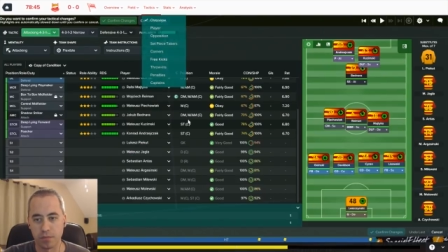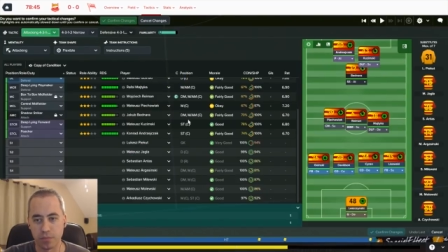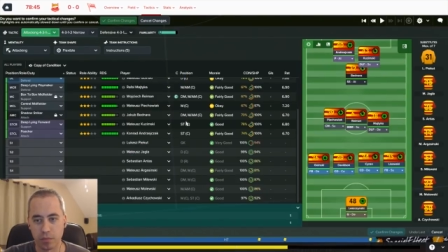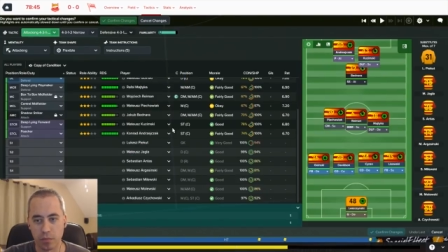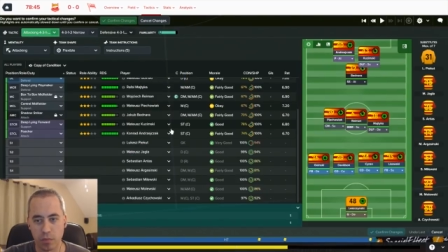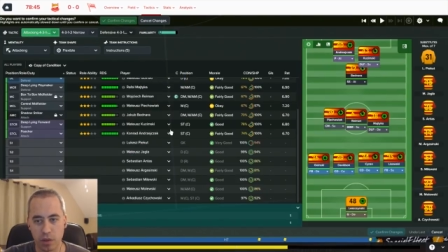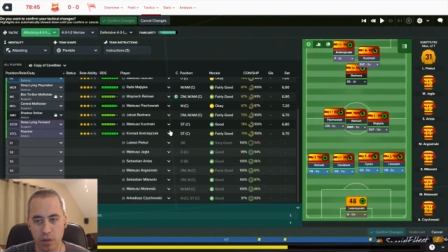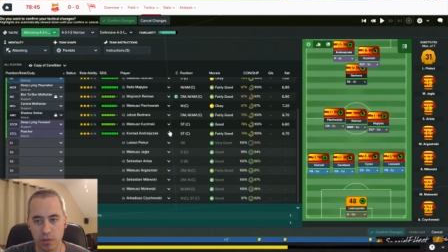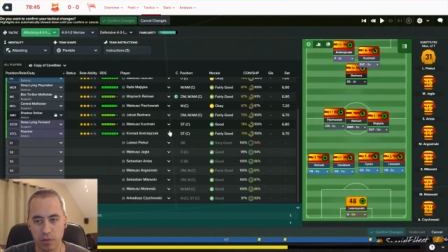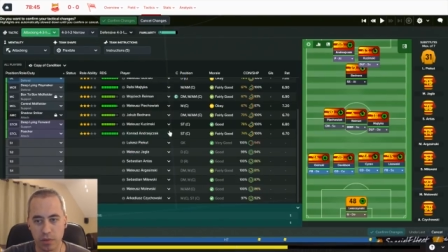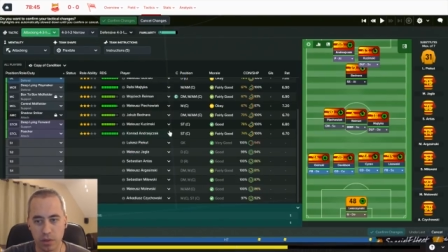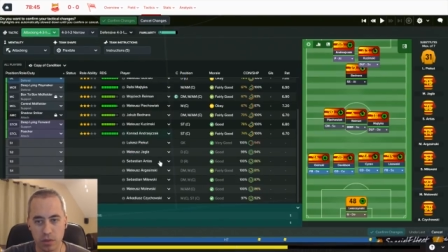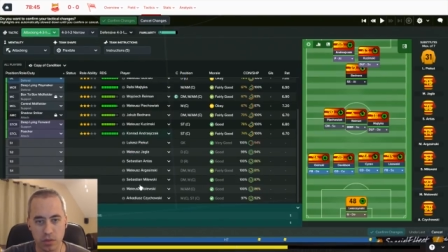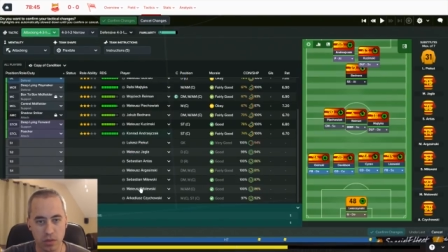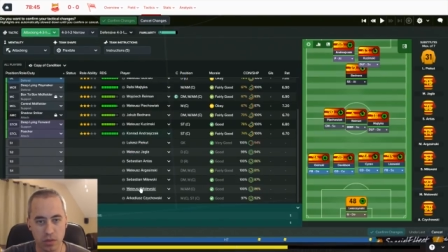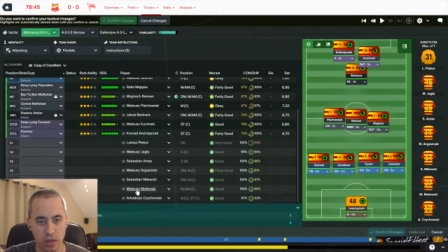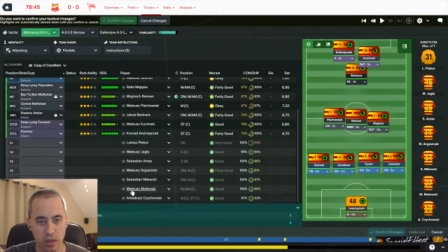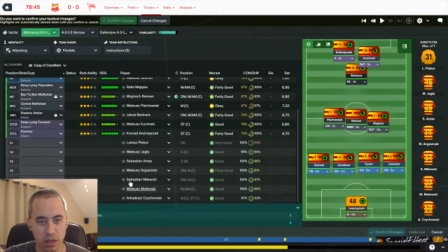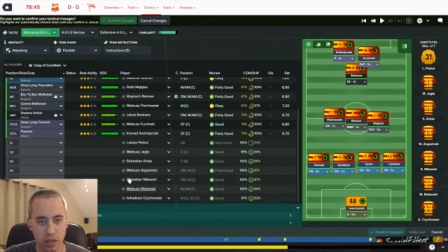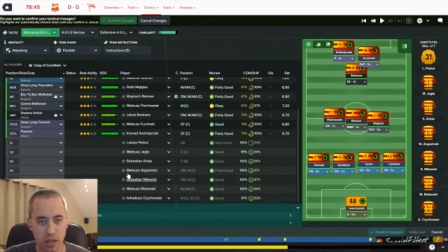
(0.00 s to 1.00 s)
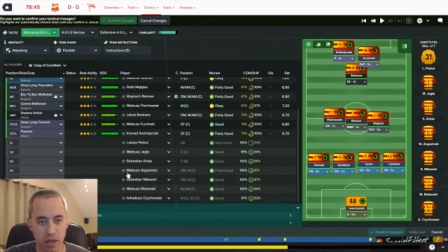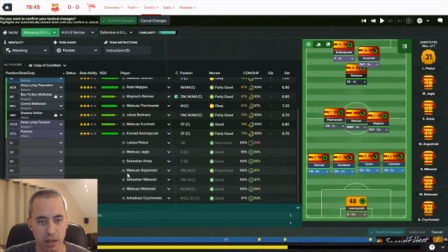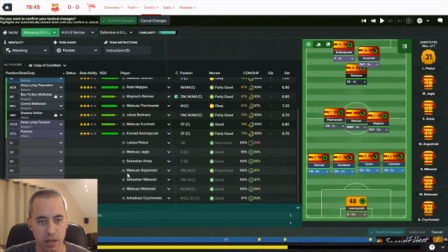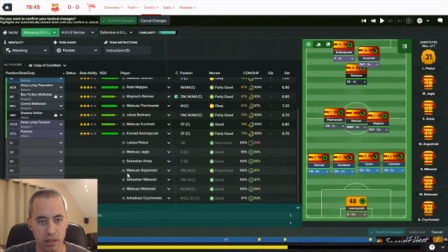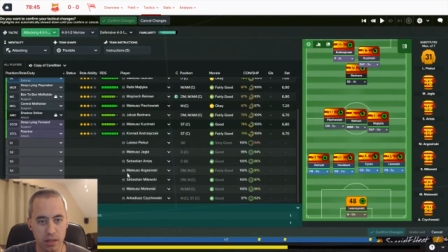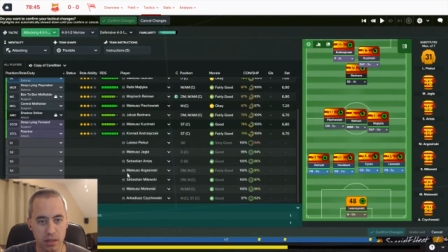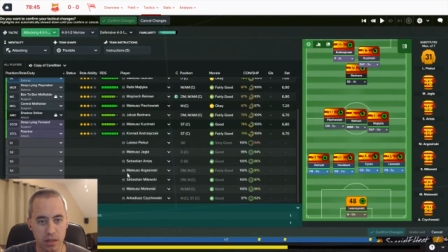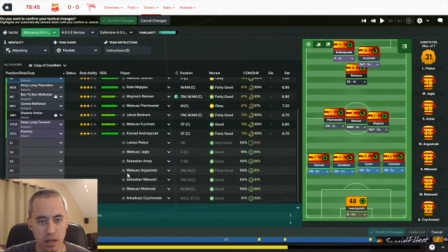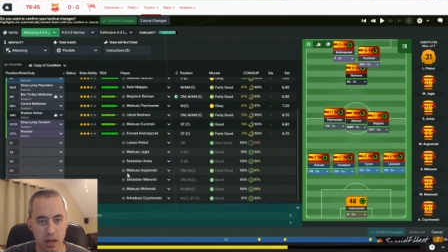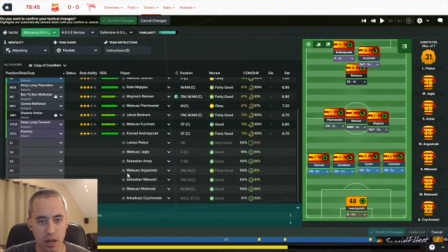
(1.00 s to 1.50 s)
Midfield's looking kind
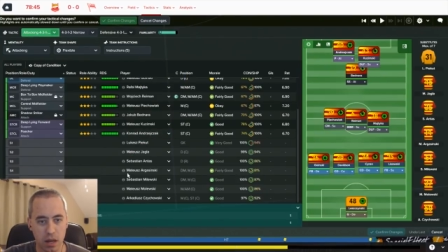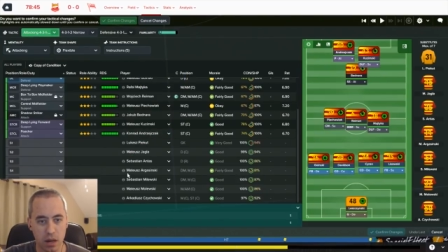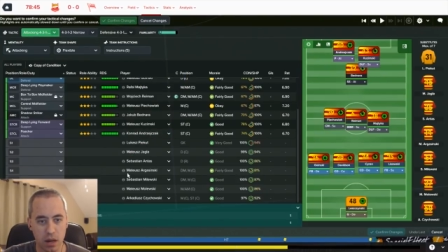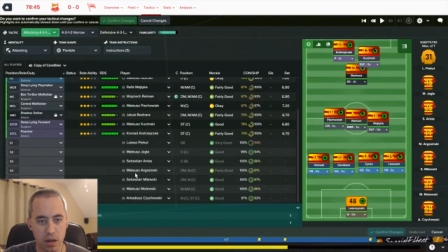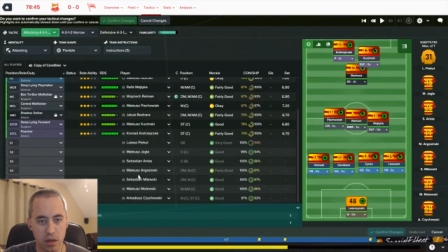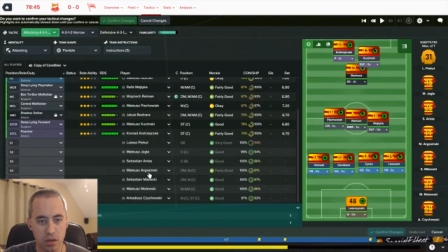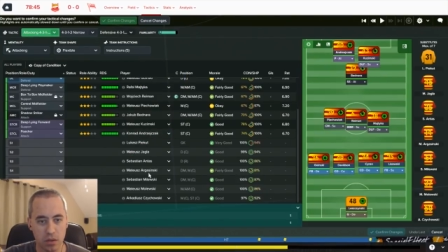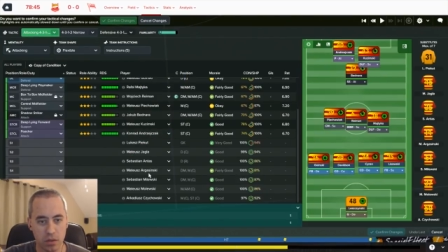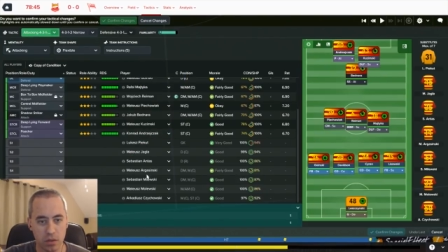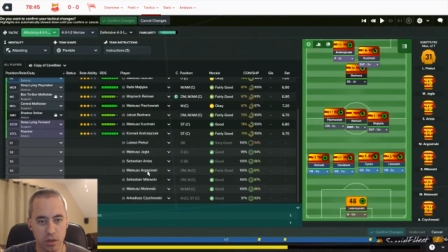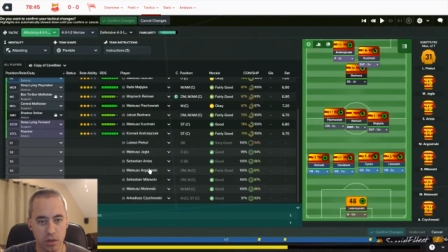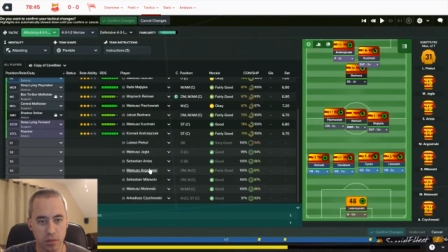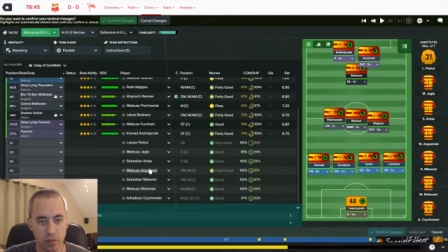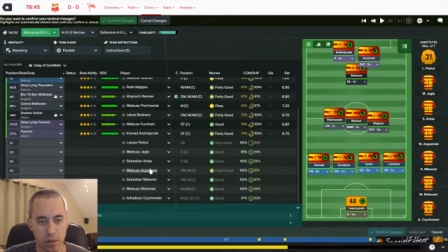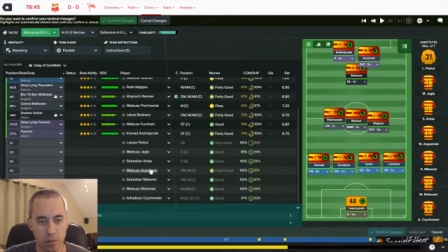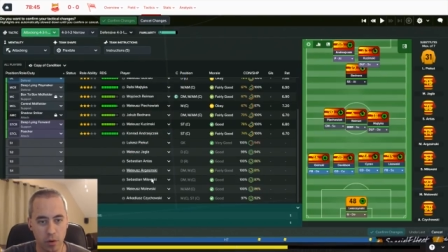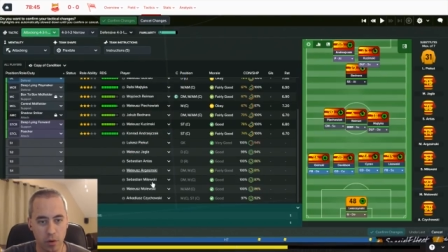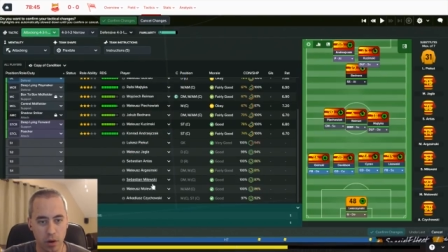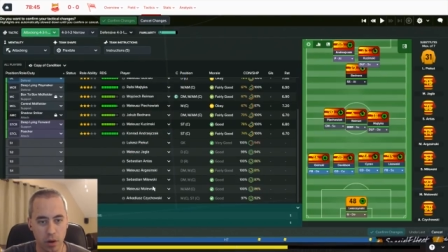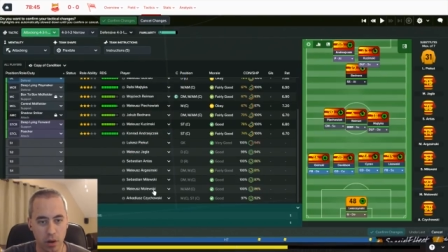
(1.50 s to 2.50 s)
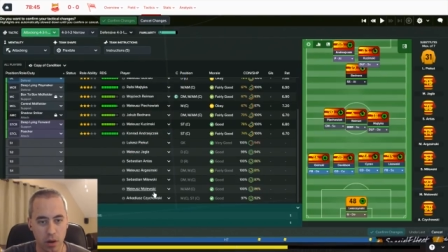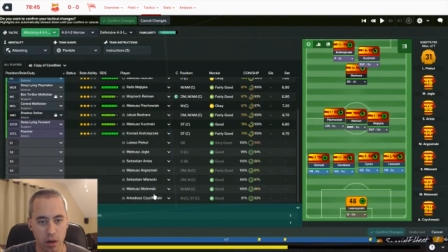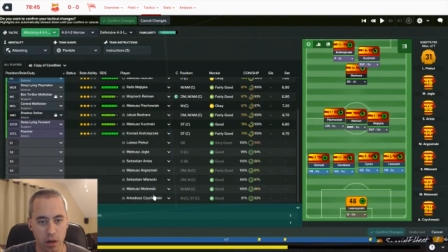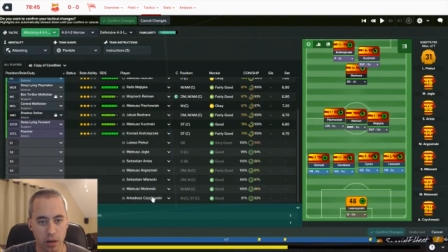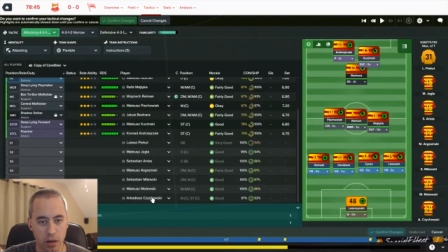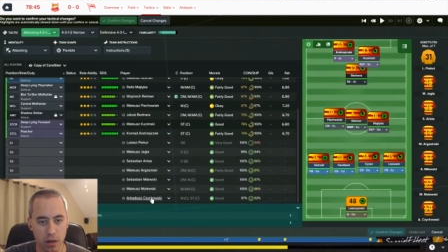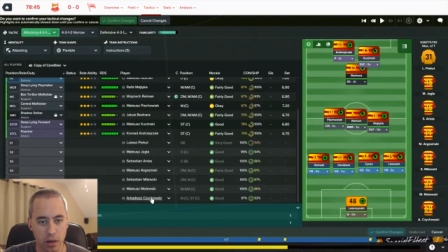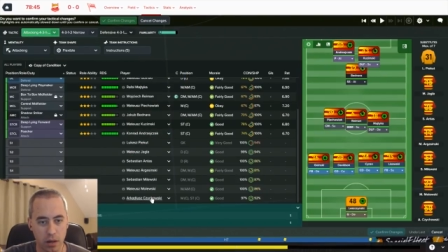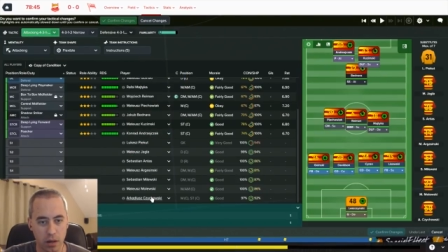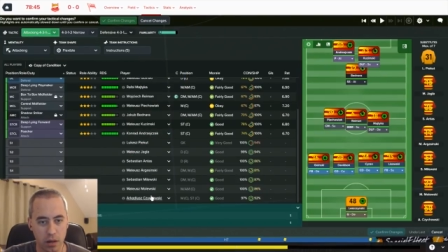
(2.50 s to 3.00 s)
of tired. Who can we bring
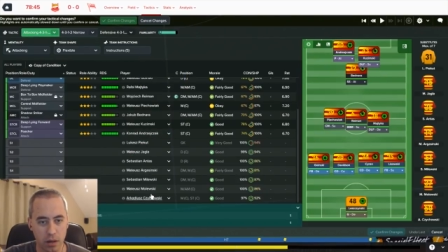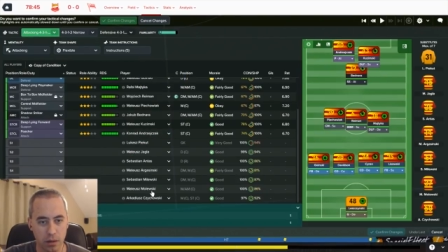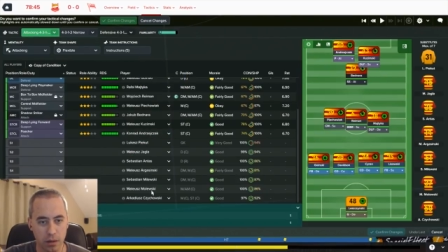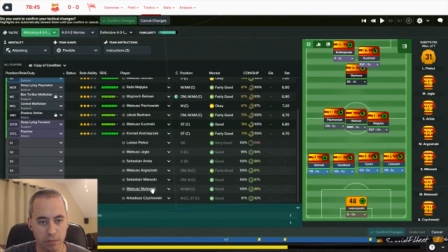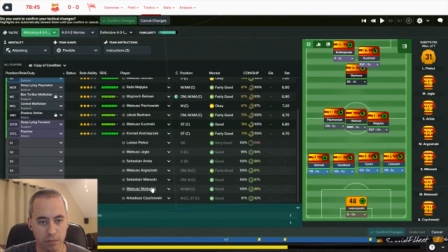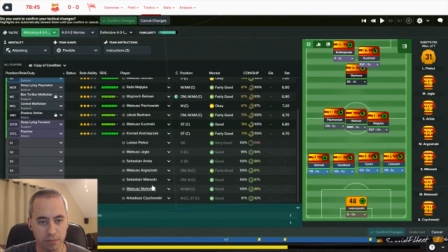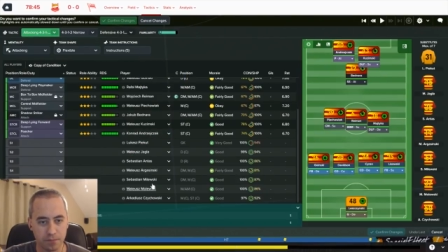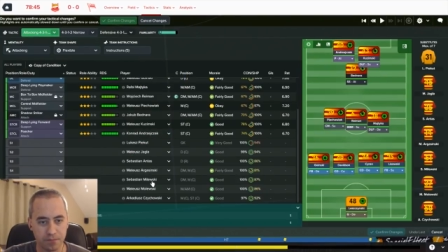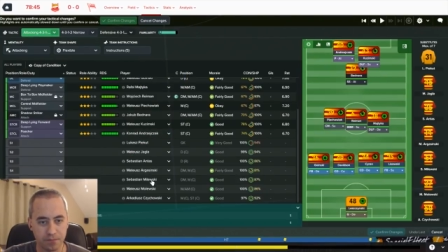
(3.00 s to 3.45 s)
on here?